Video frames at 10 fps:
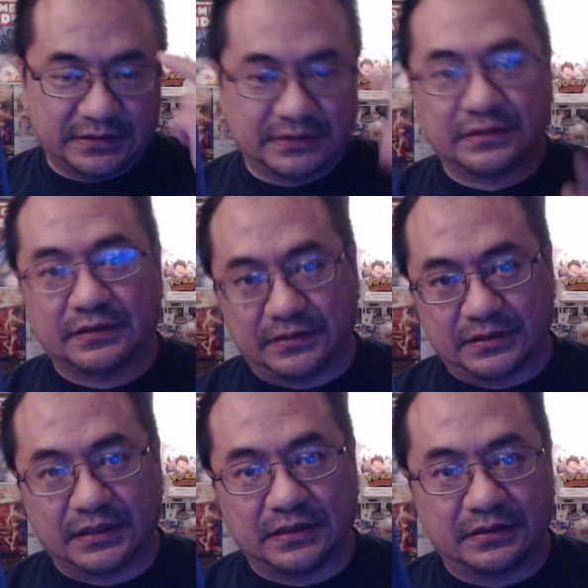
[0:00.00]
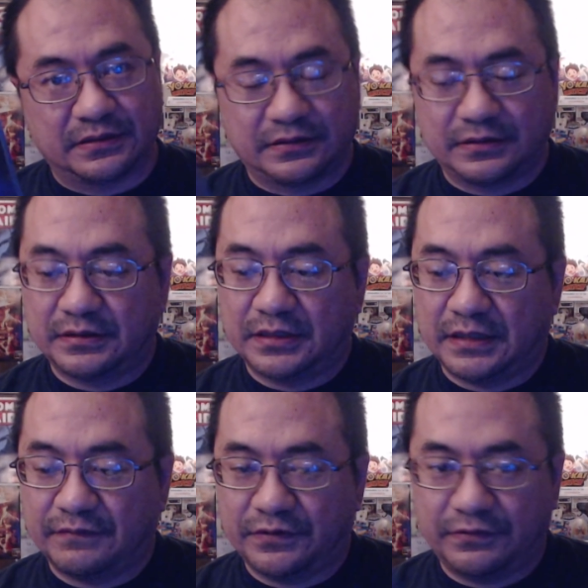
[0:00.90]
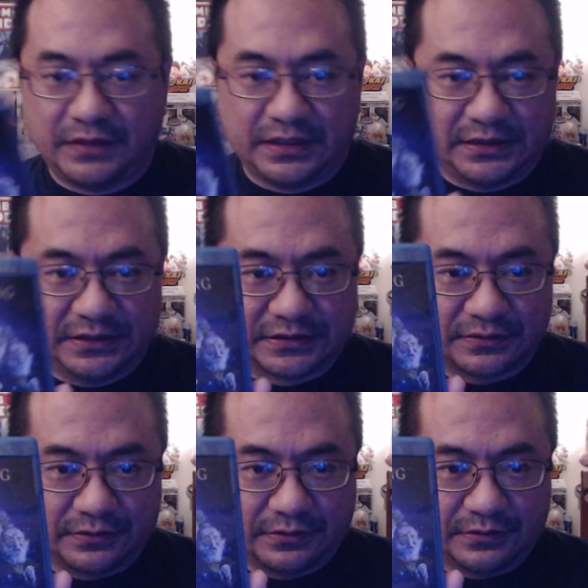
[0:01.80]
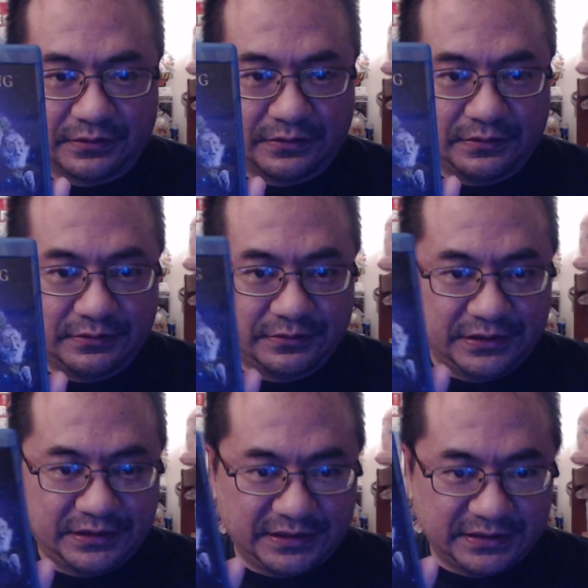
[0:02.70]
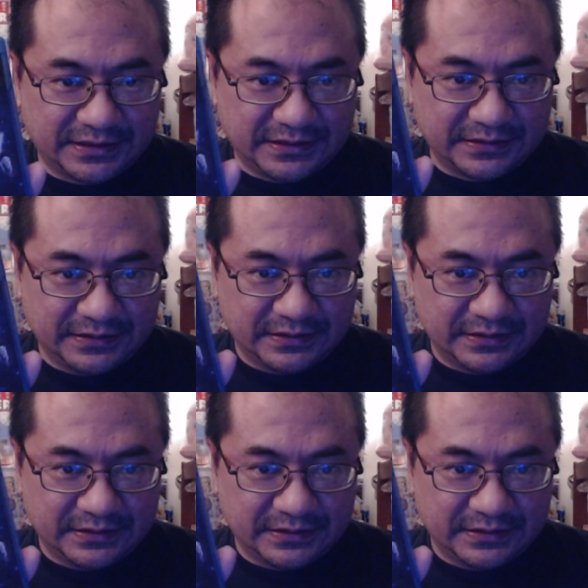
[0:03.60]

There's other than the Never-Ending Story